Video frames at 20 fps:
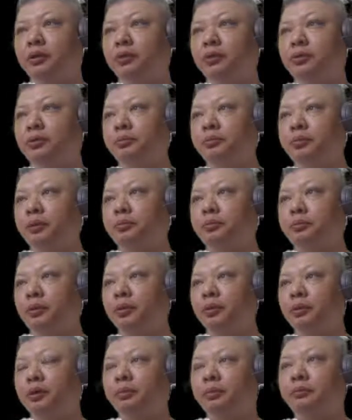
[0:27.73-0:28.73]
This will be
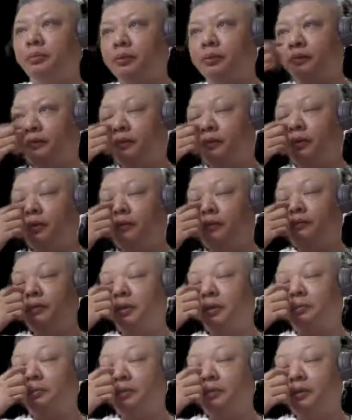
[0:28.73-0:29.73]
board number 4
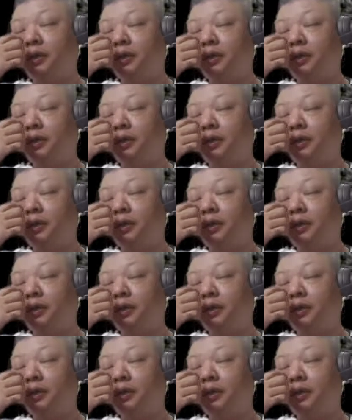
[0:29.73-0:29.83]
from